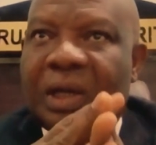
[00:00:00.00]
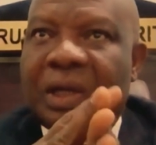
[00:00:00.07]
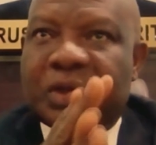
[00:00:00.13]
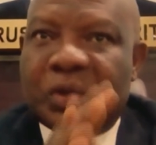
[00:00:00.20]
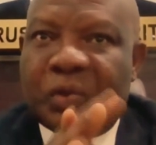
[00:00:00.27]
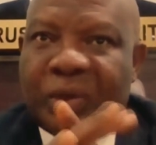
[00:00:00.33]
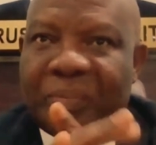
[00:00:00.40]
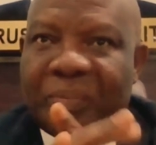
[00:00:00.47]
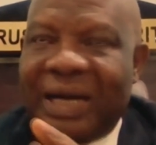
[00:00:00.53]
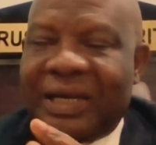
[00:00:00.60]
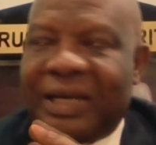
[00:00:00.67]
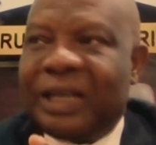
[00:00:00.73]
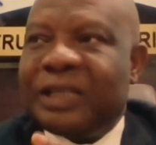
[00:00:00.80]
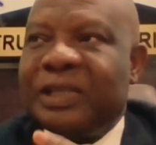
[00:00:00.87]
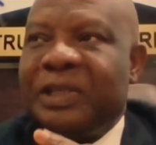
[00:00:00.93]
So the
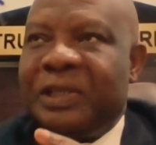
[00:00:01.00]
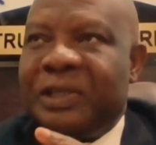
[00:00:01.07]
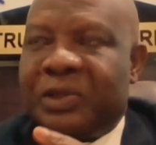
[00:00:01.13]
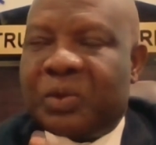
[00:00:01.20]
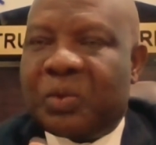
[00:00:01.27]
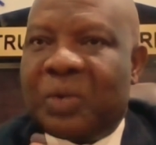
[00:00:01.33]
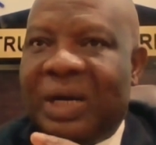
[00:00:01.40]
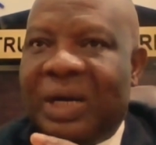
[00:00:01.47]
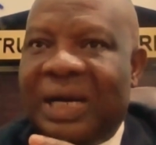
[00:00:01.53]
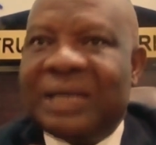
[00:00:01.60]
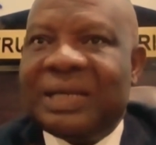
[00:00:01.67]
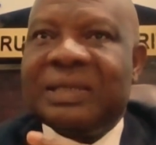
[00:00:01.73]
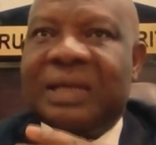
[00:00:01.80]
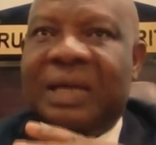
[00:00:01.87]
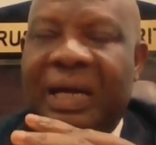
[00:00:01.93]
market is
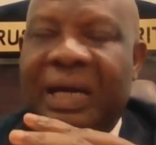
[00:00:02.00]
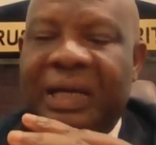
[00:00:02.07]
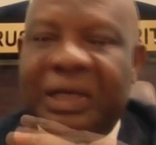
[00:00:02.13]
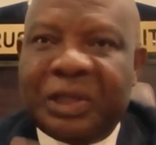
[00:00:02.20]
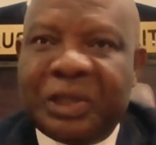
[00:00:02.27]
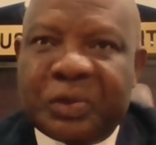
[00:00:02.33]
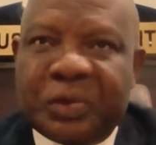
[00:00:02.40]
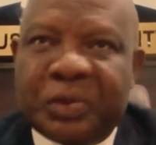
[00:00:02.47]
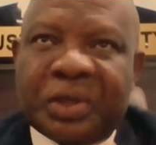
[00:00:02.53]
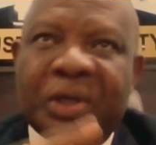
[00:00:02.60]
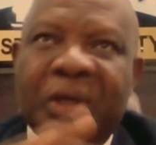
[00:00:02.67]
quite liquid.